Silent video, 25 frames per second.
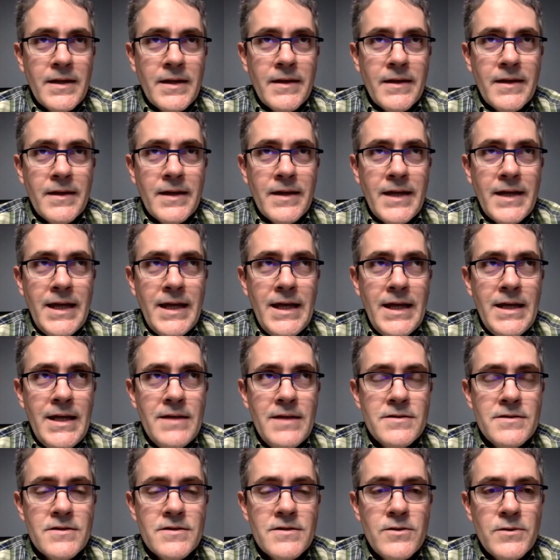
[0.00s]

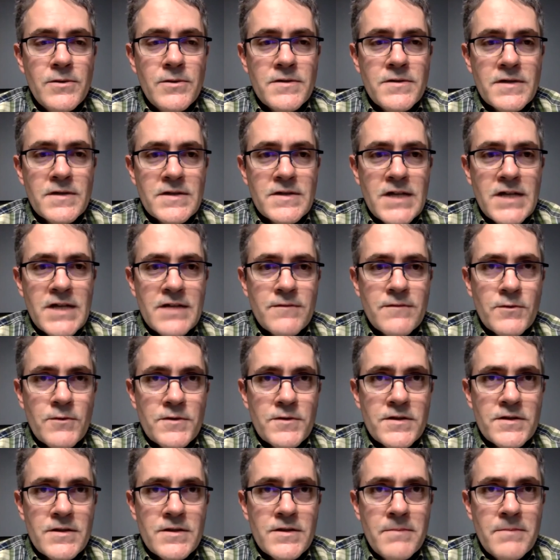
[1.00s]
keys to a successful
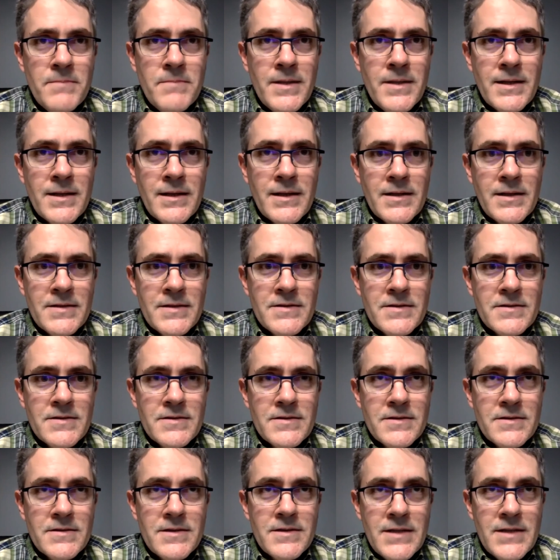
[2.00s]

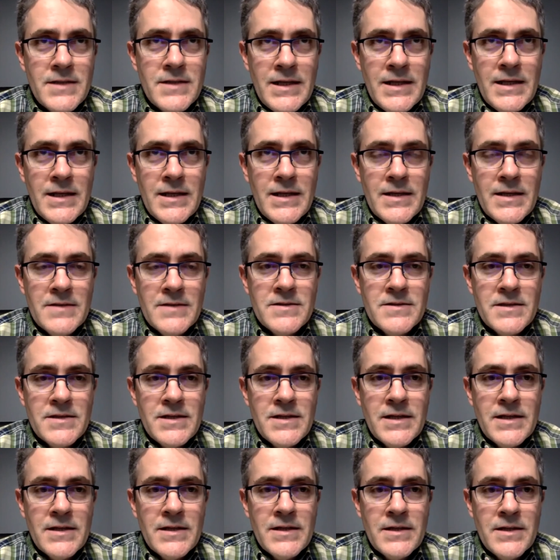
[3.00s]
cementless knee is to
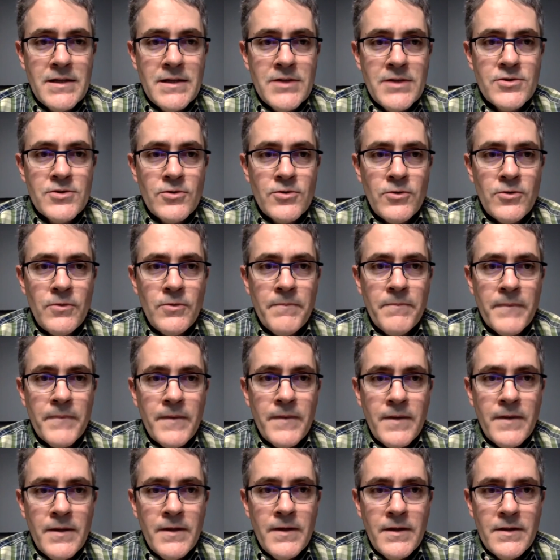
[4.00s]
get initial
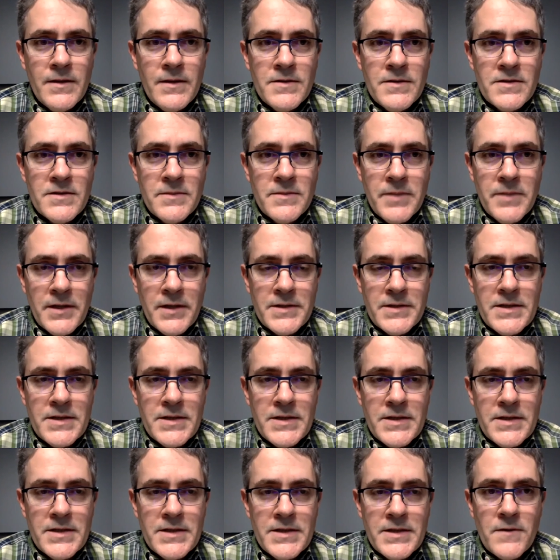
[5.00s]
stability
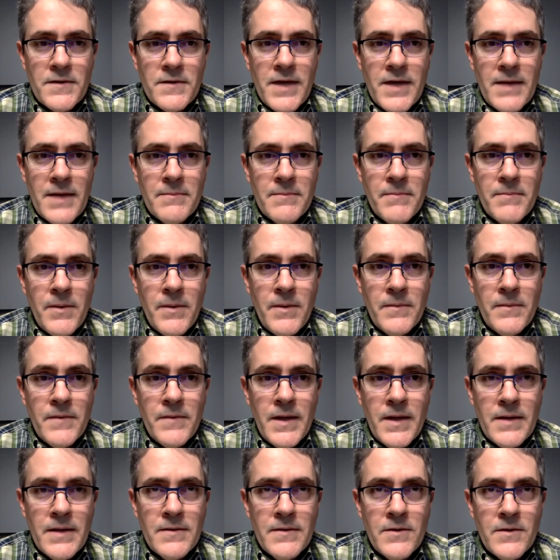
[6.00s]
so that that,
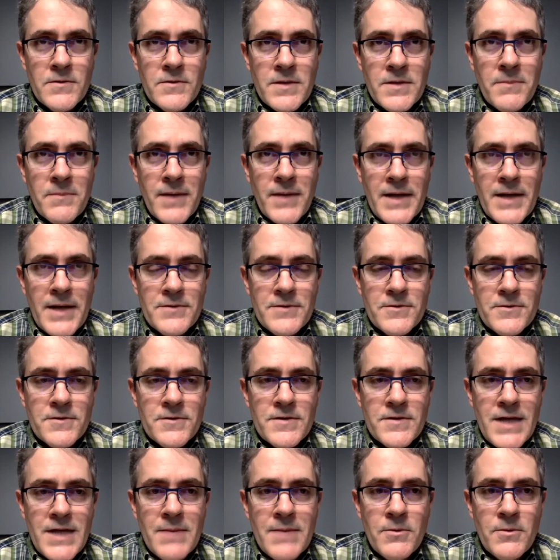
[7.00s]
that those implants are
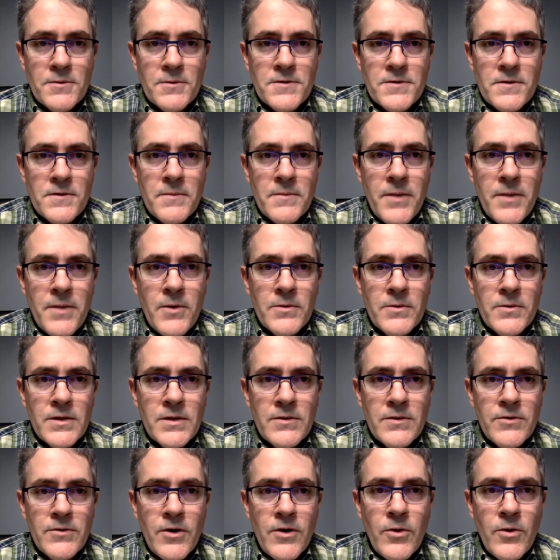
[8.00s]
stable so the bone
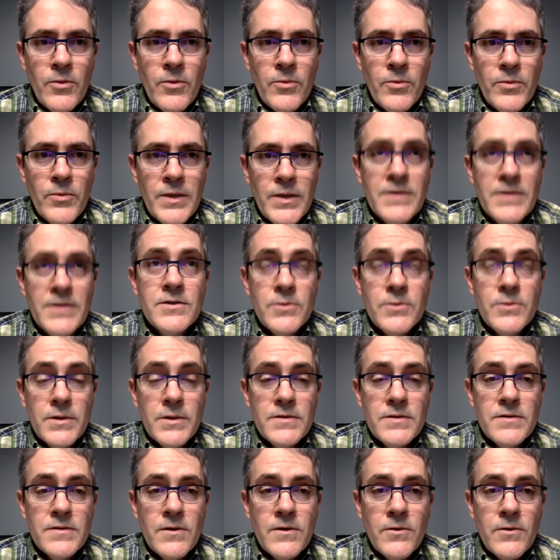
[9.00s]
can grow into it
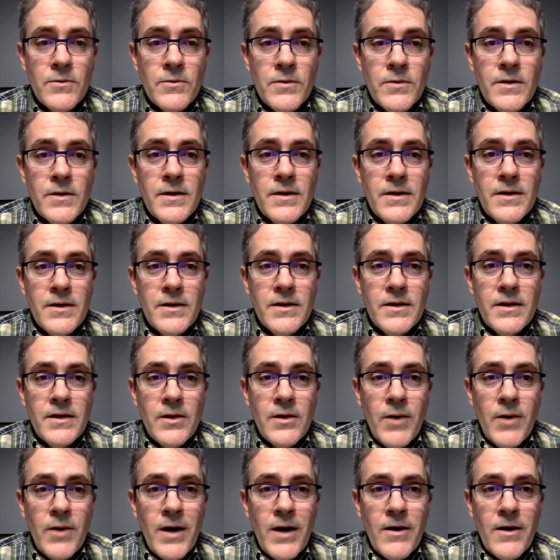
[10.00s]
so you
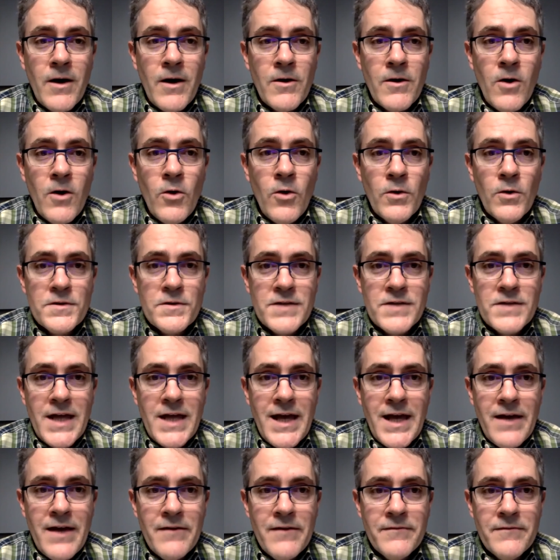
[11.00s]
know our, our goal is to
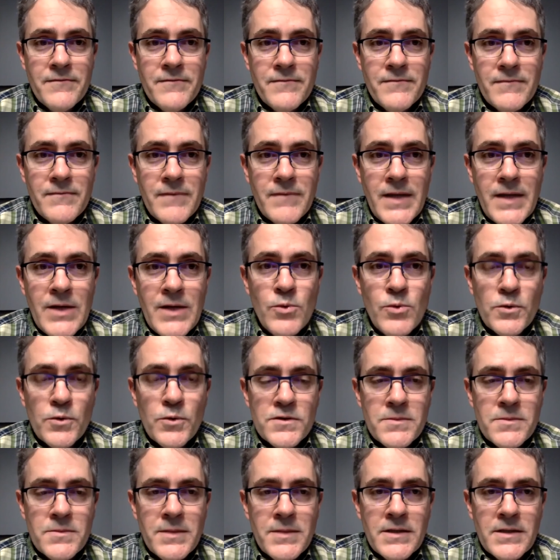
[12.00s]
have equal
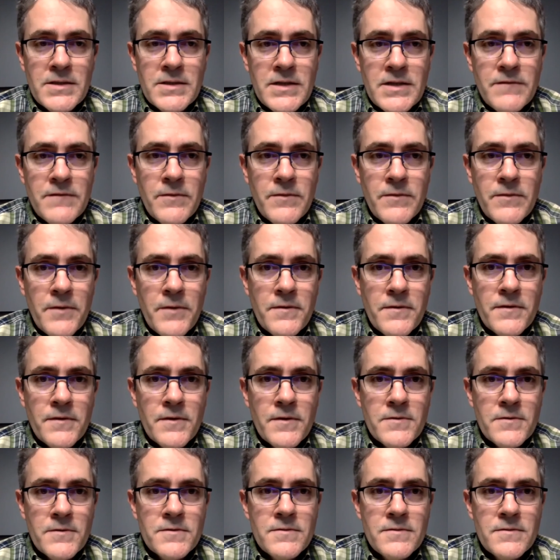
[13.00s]
stability for both of
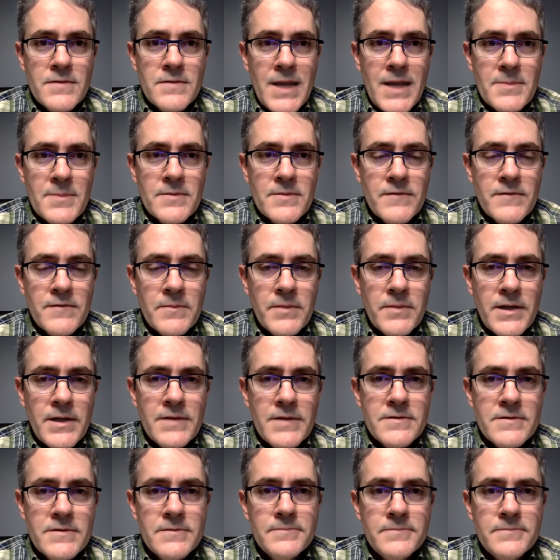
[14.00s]
those types of implants